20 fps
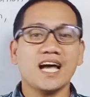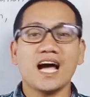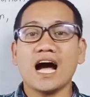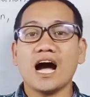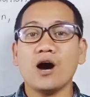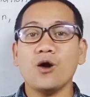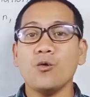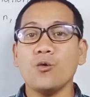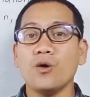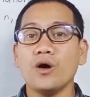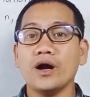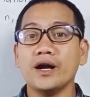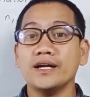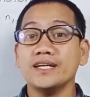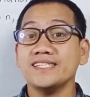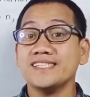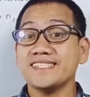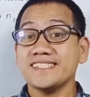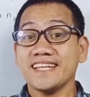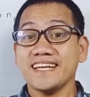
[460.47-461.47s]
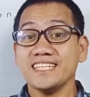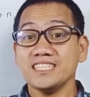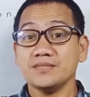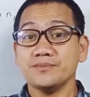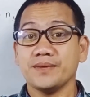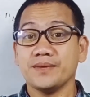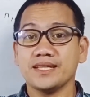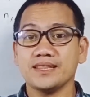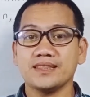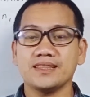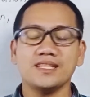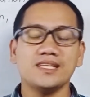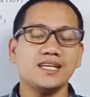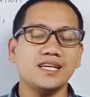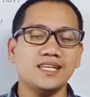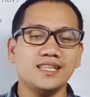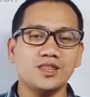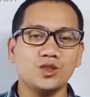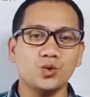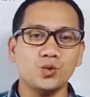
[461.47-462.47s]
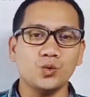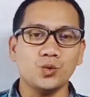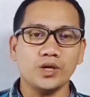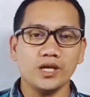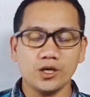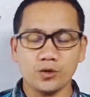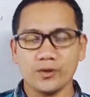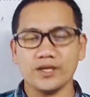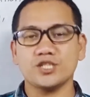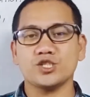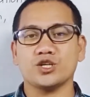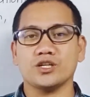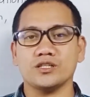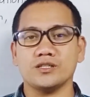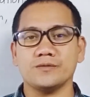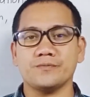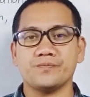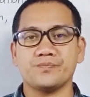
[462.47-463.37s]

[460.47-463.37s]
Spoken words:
our statement into equation.